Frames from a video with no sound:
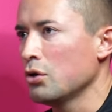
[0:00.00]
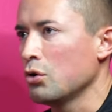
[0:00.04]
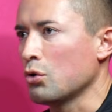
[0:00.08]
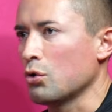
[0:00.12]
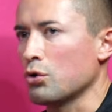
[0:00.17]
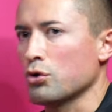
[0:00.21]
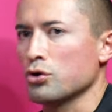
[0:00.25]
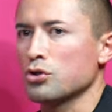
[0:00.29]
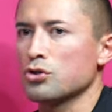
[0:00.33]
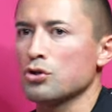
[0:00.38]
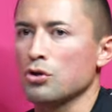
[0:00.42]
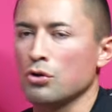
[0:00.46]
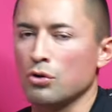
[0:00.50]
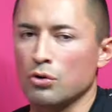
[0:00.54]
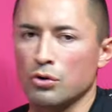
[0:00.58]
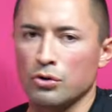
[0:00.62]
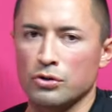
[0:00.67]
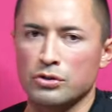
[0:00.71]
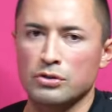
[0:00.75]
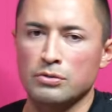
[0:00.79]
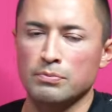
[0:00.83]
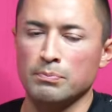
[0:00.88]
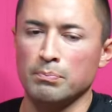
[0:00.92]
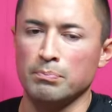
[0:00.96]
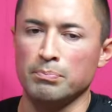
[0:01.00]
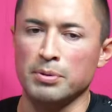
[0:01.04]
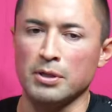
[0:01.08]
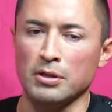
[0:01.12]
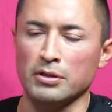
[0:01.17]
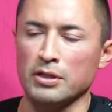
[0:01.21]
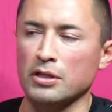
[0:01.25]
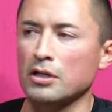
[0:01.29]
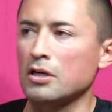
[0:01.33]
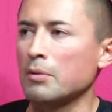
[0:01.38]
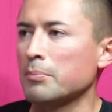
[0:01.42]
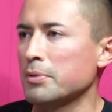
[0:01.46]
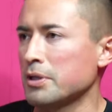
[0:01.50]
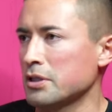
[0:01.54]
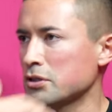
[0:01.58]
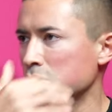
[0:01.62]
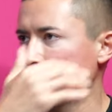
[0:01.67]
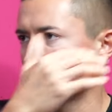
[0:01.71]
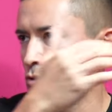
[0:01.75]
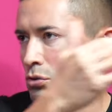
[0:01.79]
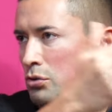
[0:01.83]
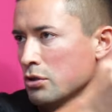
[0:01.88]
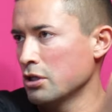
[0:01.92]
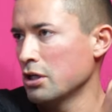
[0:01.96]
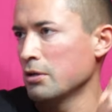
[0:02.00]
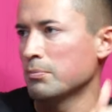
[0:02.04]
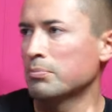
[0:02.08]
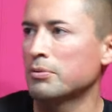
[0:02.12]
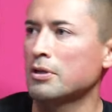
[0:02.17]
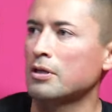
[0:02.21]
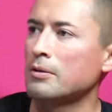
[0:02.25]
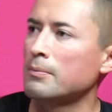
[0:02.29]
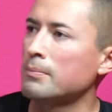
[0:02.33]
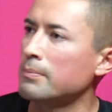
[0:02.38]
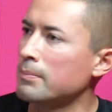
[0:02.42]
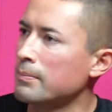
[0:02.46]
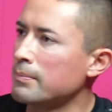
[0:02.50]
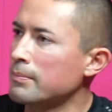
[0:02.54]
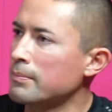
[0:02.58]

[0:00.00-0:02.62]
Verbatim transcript: or or building companies to keep them?